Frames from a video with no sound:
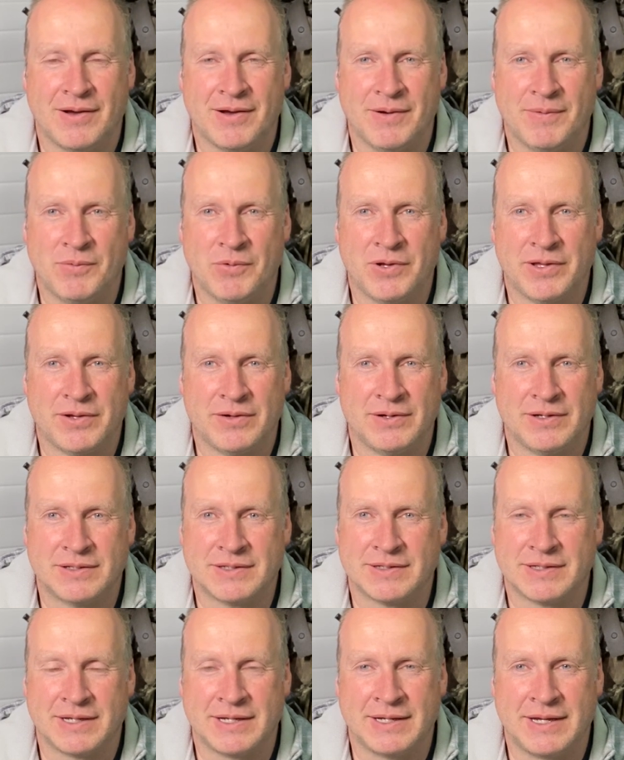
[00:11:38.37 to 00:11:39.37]
Whether it's
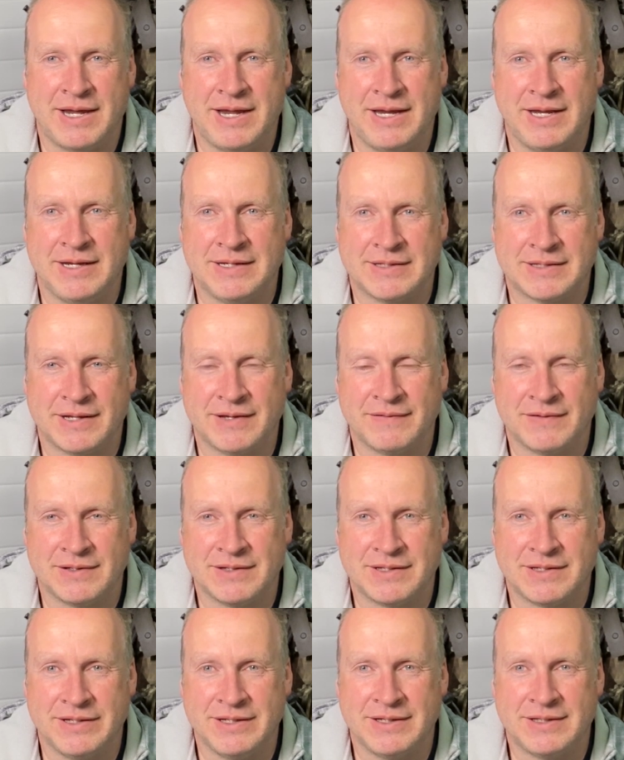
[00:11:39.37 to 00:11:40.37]
like an 87
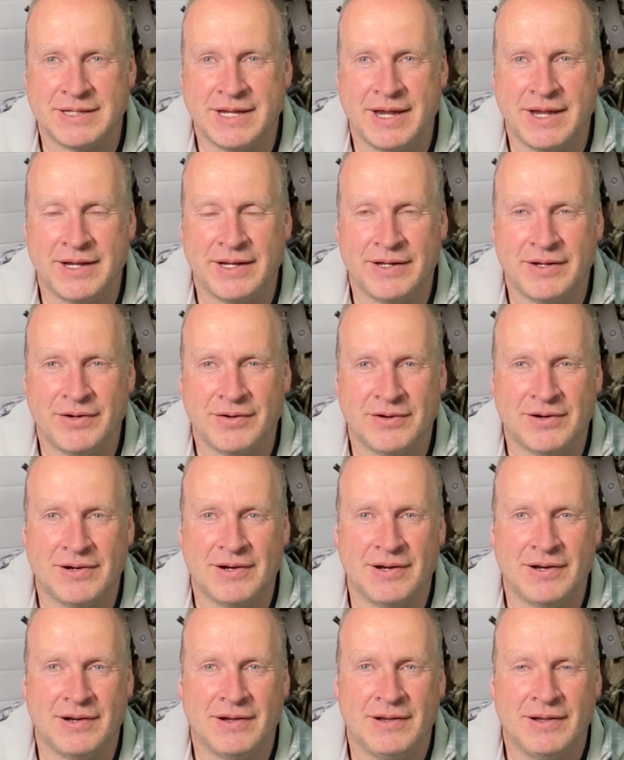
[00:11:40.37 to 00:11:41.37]
C10 or
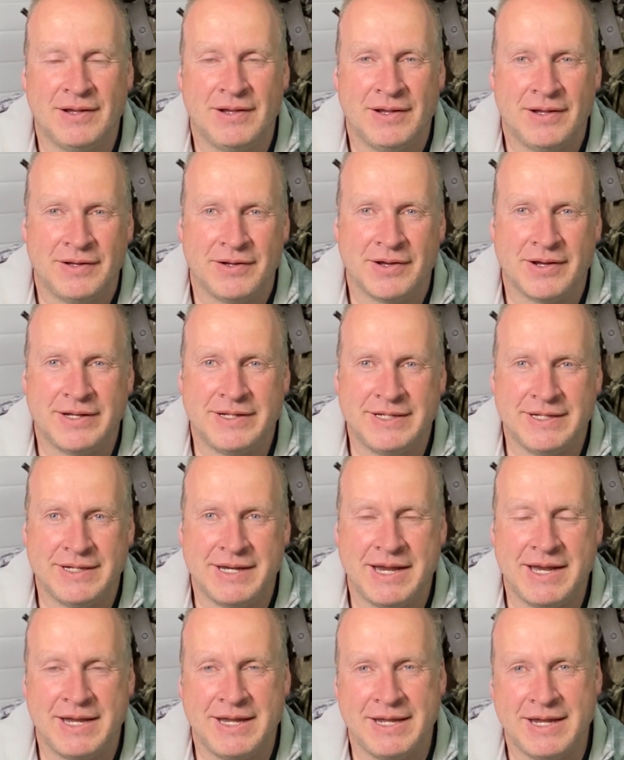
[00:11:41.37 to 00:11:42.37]
a
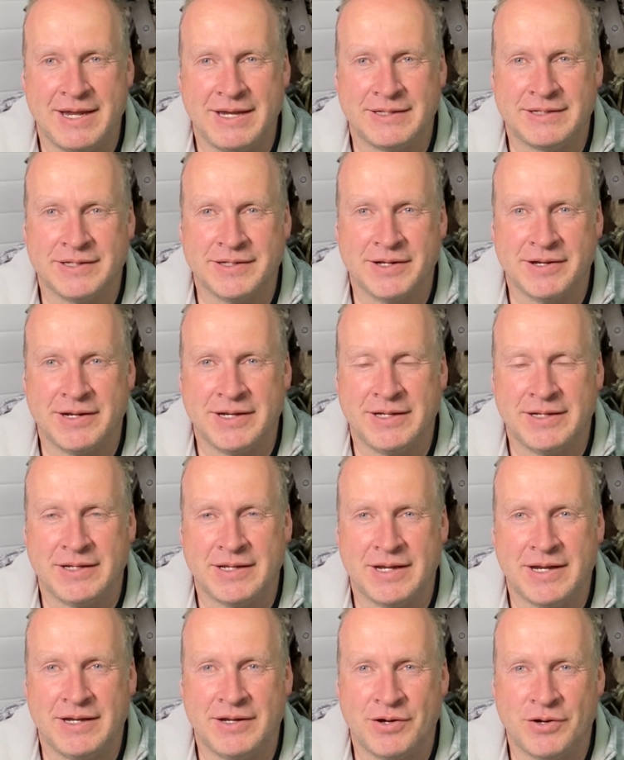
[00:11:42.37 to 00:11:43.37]
1988 to
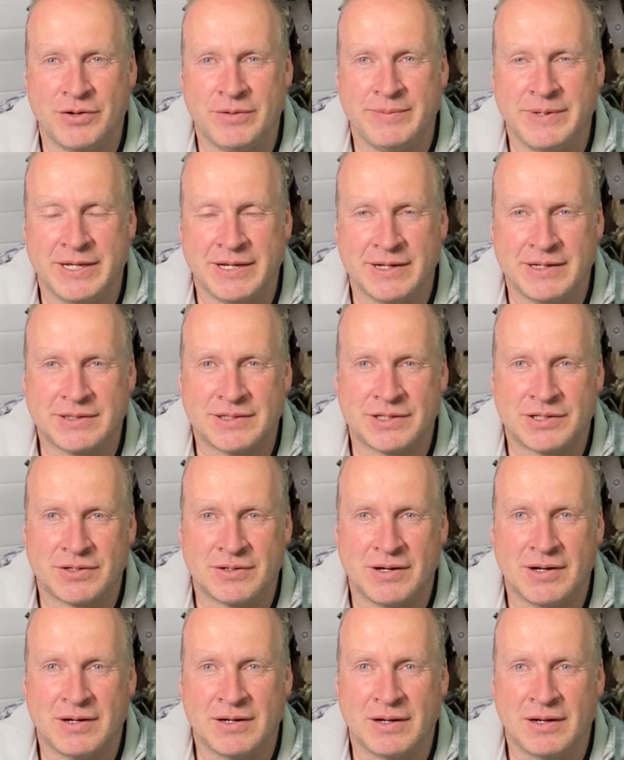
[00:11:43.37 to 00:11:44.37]
98 OBS
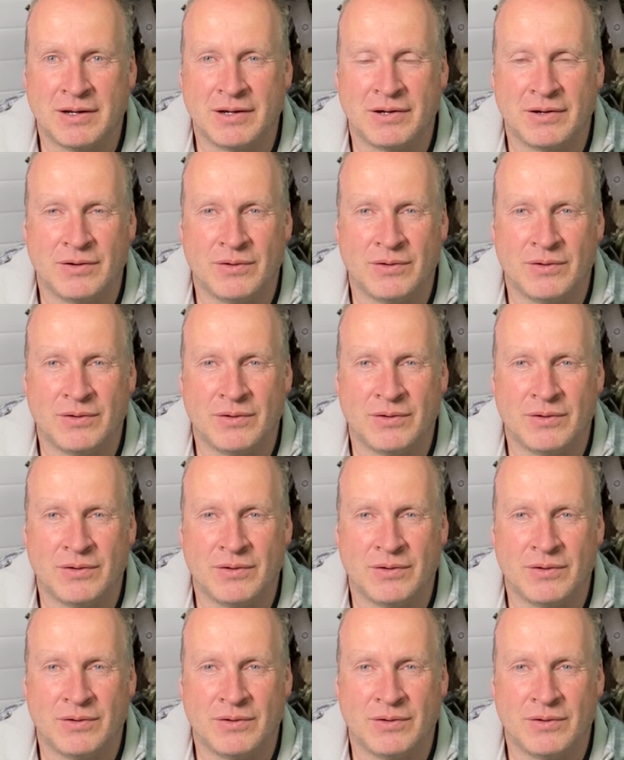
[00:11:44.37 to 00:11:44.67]
truck,